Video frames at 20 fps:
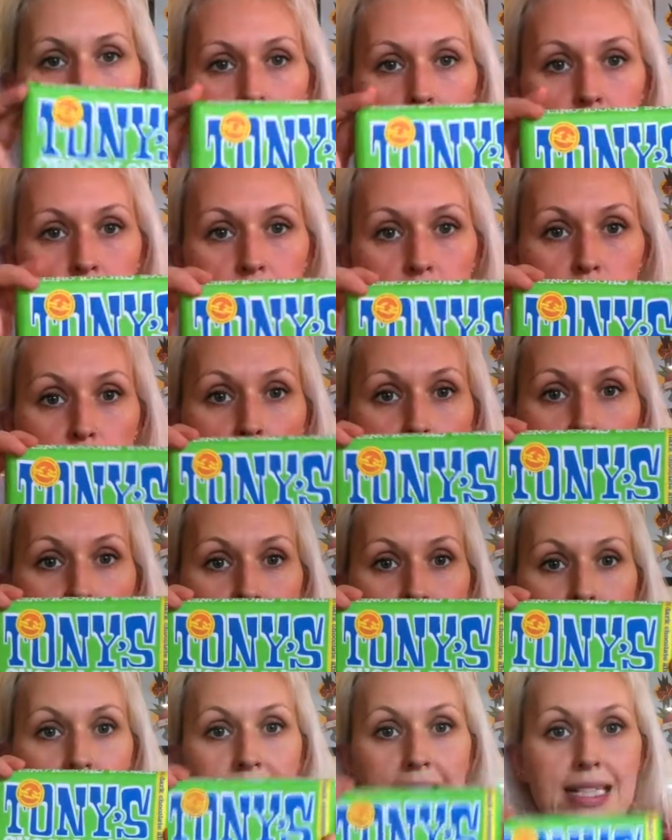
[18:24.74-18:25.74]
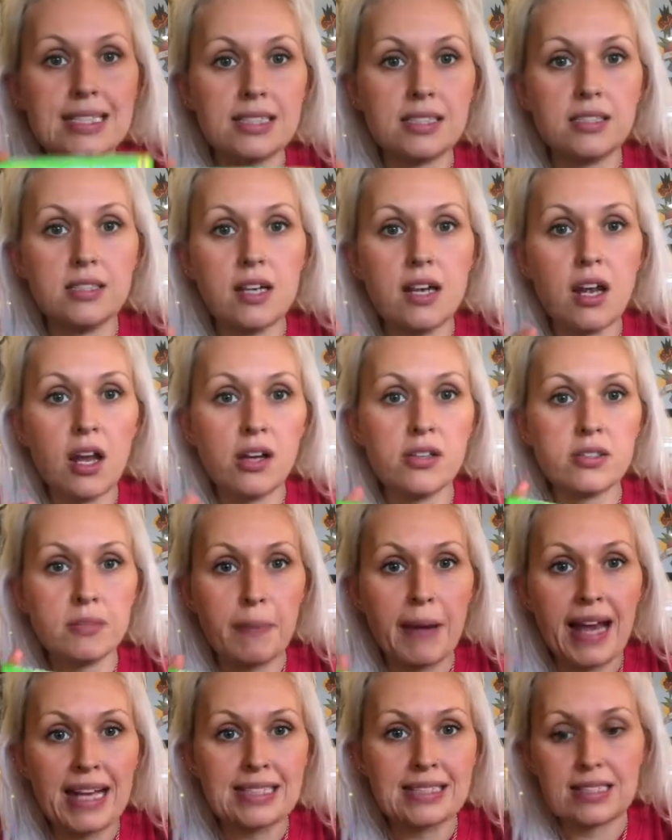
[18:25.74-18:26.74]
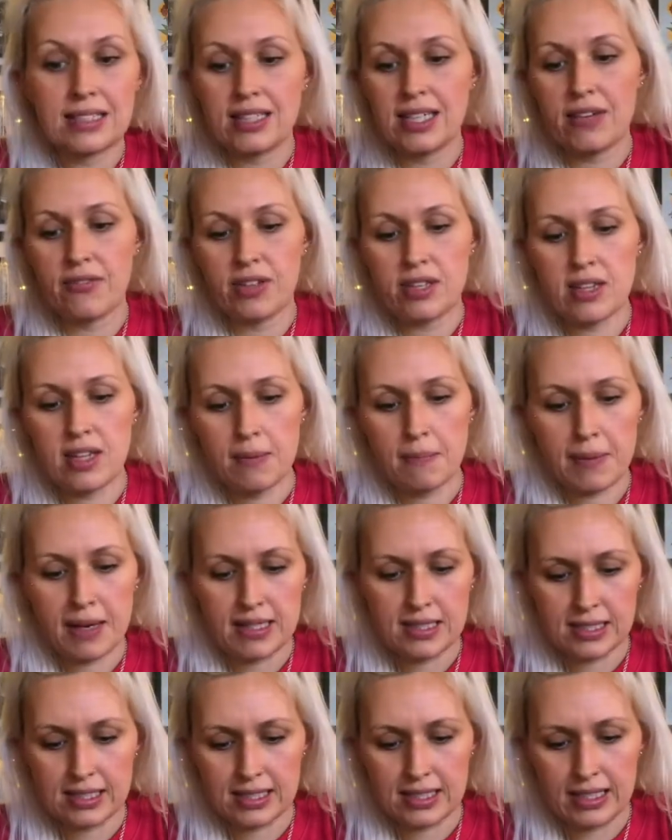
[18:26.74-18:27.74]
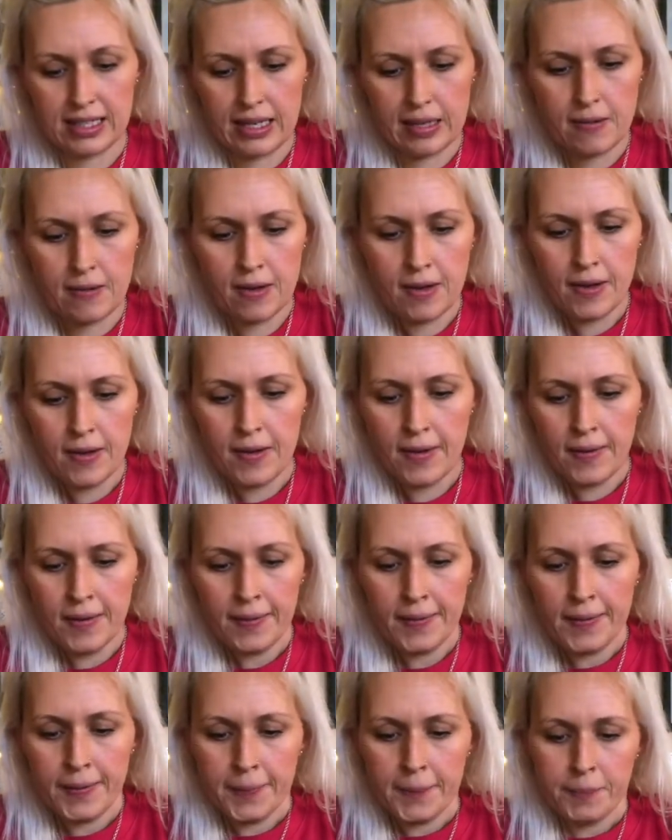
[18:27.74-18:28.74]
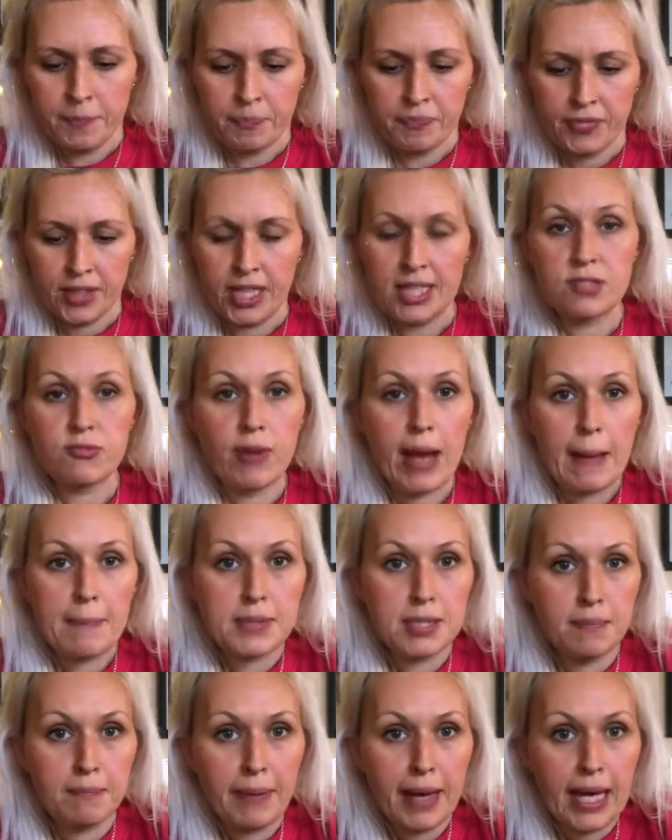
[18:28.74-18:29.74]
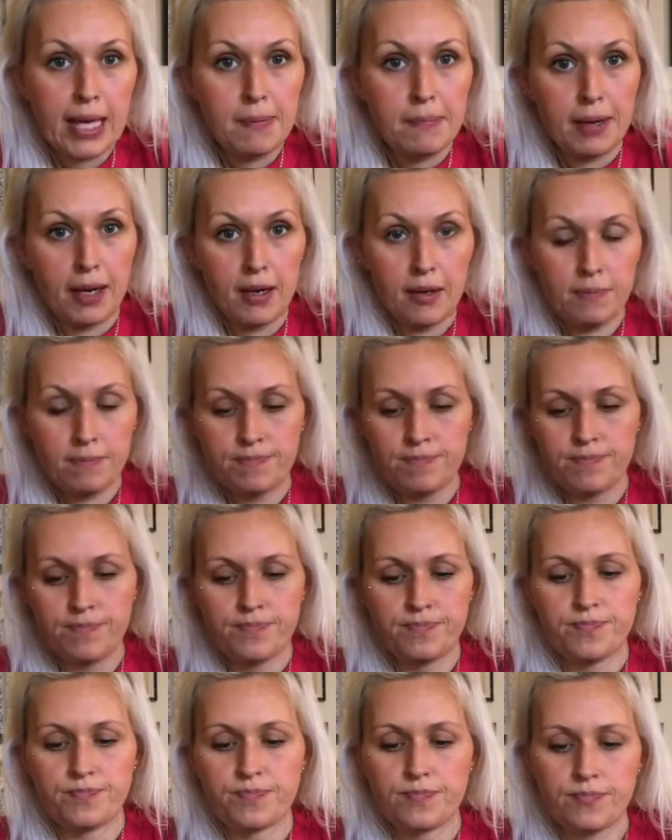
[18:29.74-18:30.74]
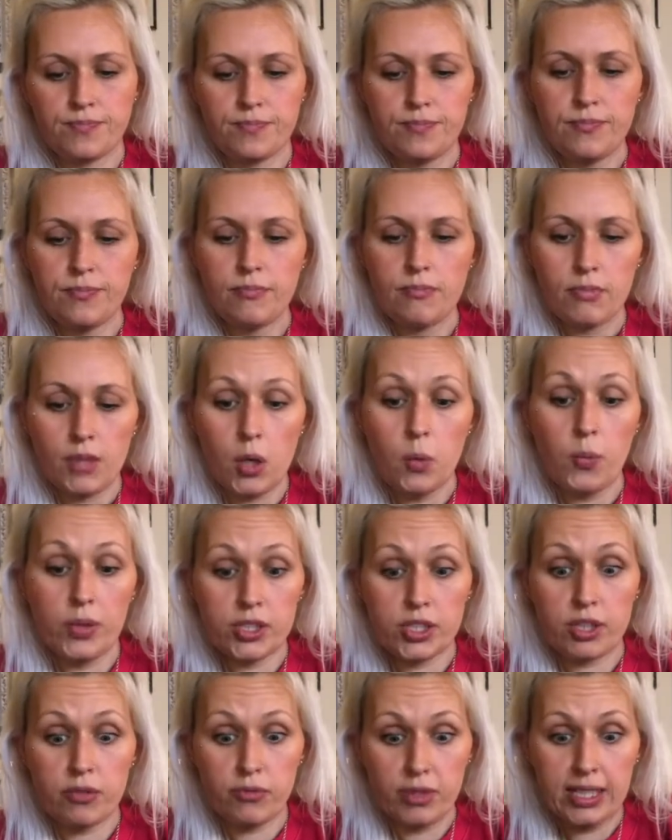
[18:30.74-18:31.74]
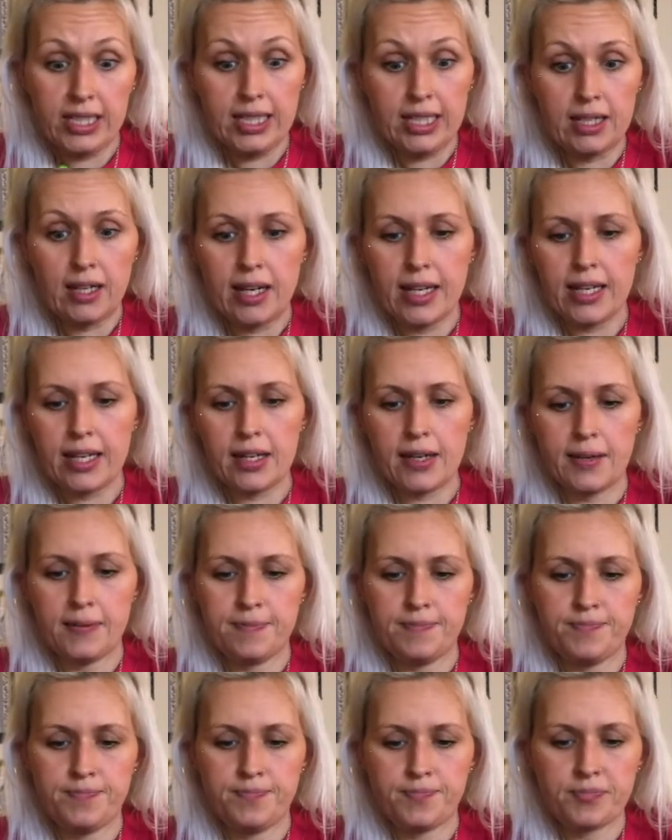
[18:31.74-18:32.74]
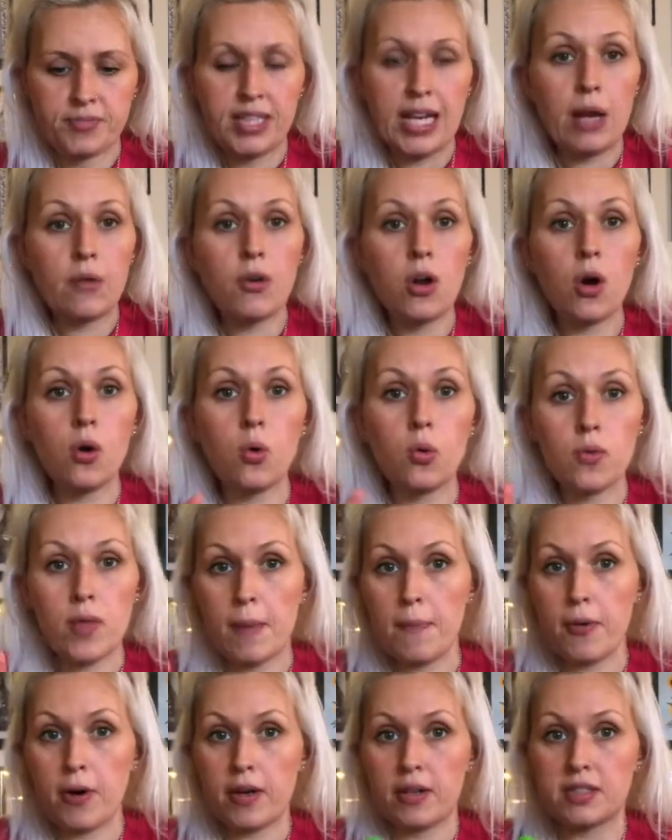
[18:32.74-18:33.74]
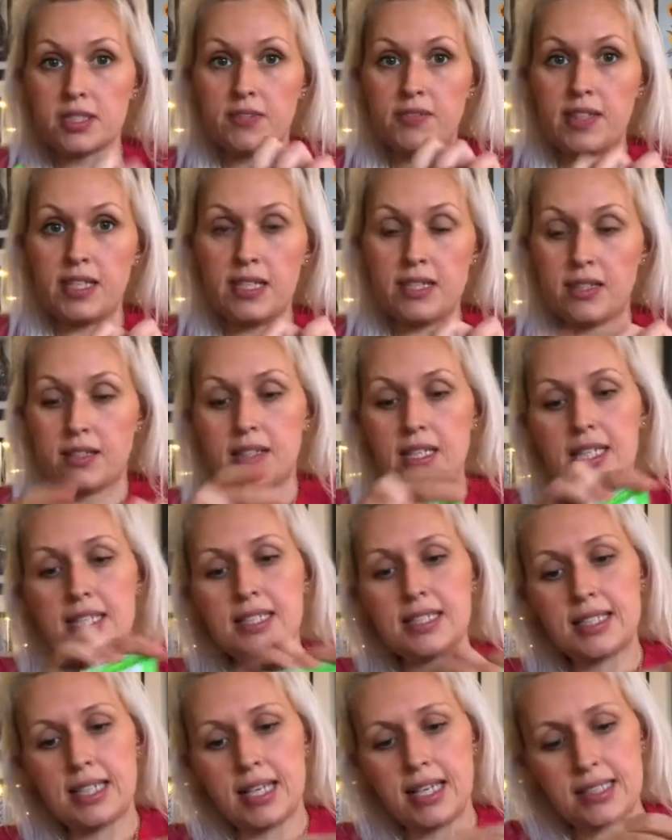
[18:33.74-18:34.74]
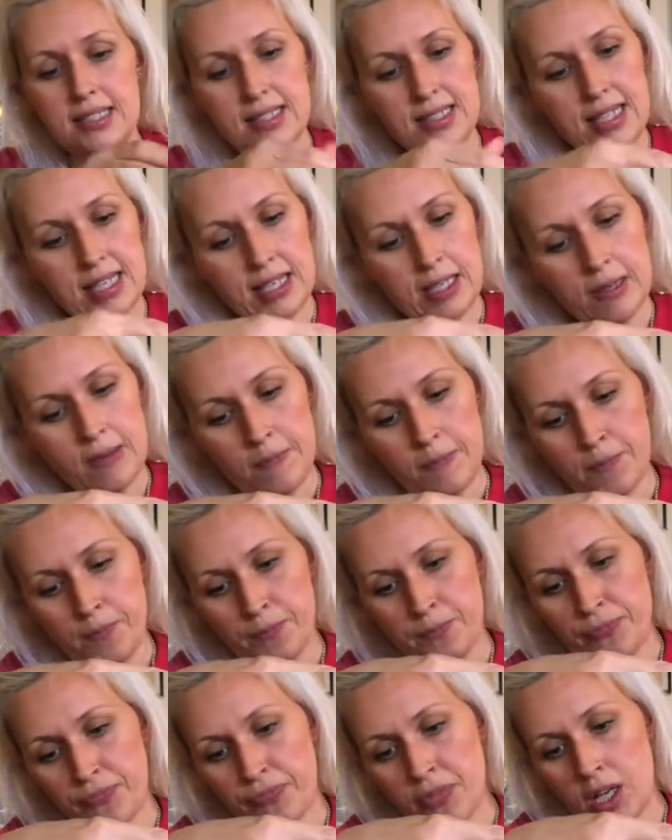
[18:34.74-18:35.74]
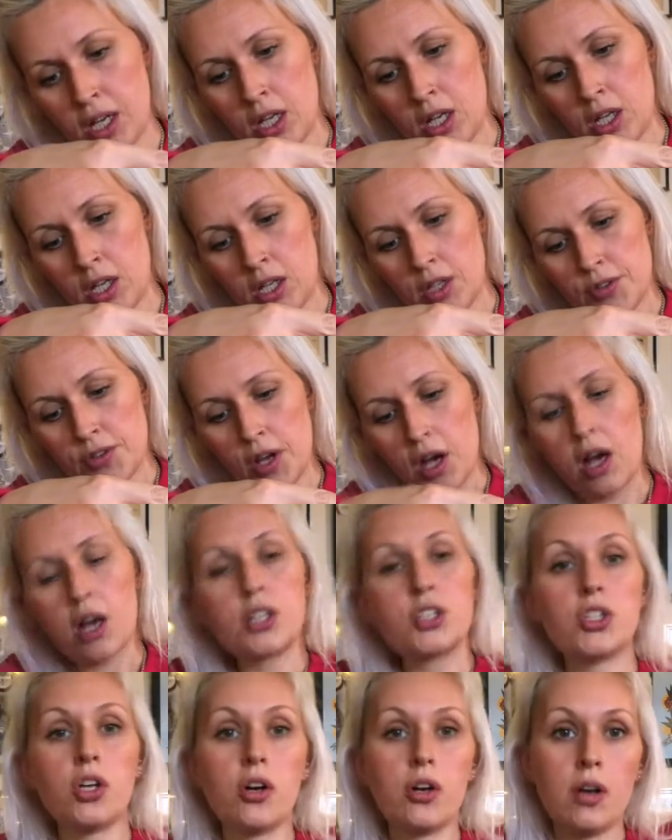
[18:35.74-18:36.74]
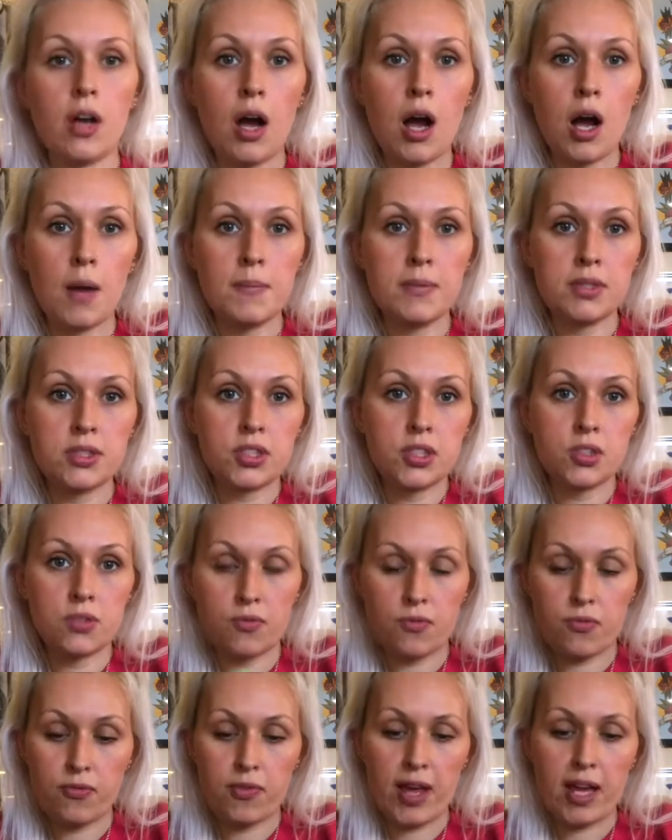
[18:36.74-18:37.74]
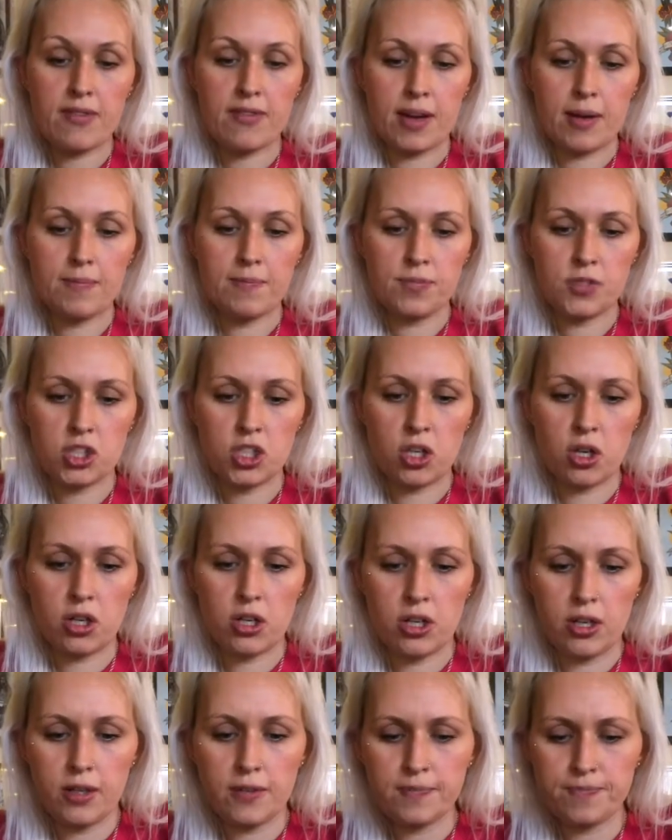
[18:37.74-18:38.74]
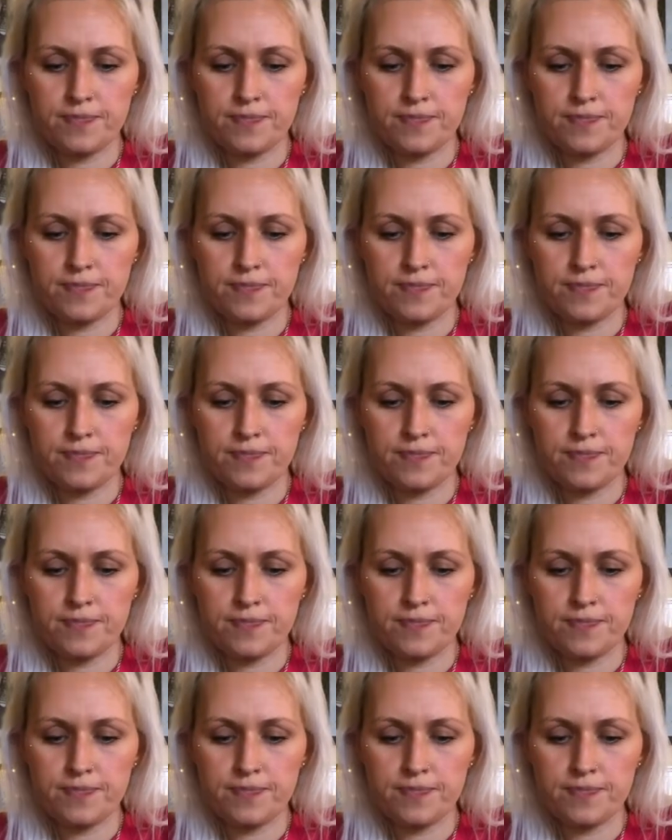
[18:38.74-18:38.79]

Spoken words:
the wrapping isn't loads of plastic and everything. Basically, it's wrapped in paper, which I really like. Now, not all their products are vegan. This is the dark chocolate almond flavour chocolate.